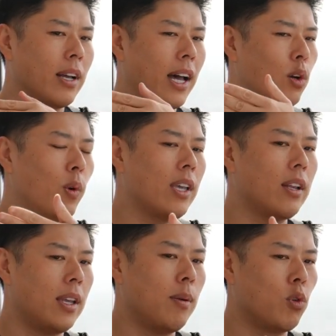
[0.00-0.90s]
how do I
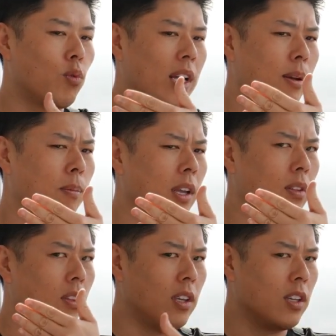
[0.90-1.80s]
get him to
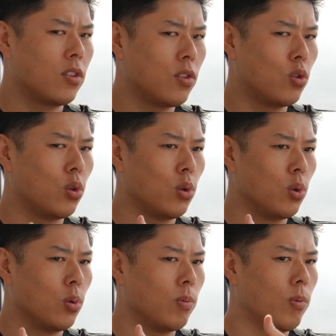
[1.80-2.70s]
recommend this to